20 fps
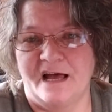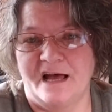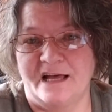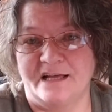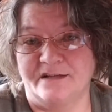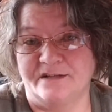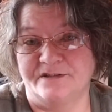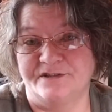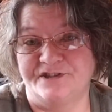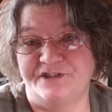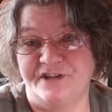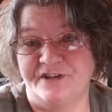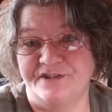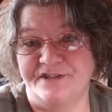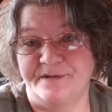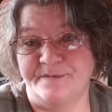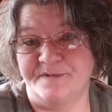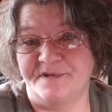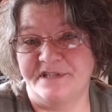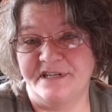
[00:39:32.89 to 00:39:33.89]
I'll share
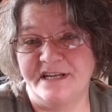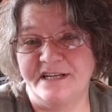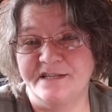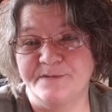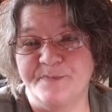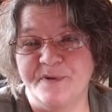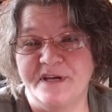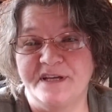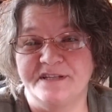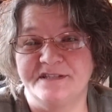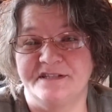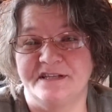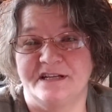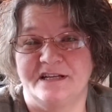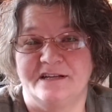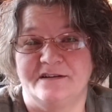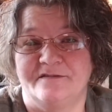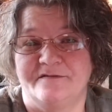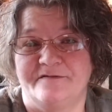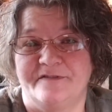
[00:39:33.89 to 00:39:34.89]
some sneak peeks
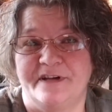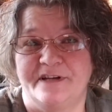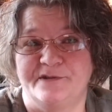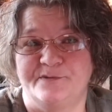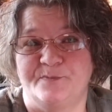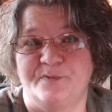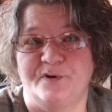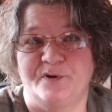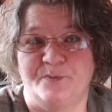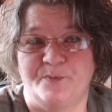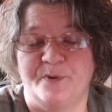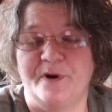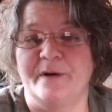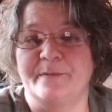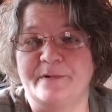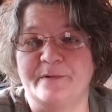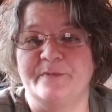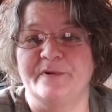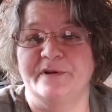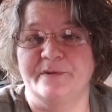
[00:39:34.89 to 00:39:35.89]
on Facebook
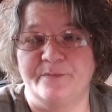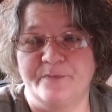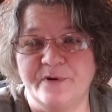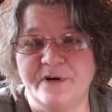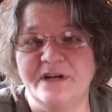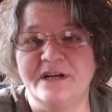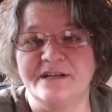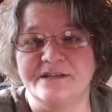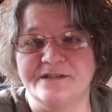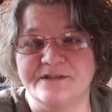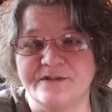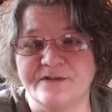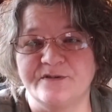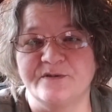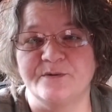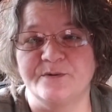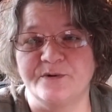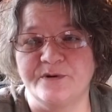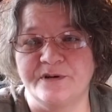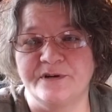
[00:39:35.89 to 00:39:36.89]
probably pretty
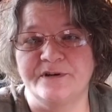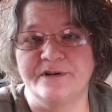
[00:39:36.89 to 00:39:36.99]
soon.